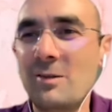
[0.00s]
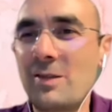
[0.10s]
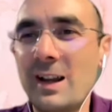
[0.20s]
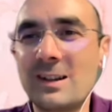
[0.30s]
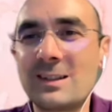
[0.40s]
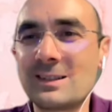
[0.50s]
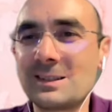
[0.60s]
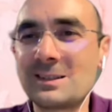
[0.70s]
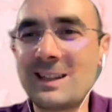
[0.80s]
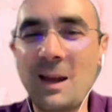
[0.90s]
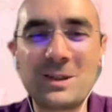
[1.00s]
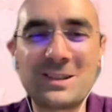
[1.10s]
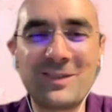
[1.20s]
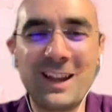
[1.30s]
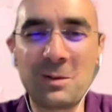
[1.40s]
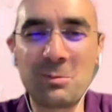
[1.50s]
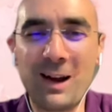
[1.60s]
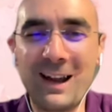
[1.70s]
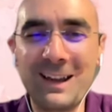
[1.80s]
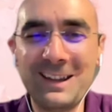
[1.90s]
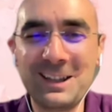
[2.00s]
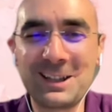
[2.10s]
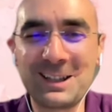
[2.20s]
Frank, time is flying by.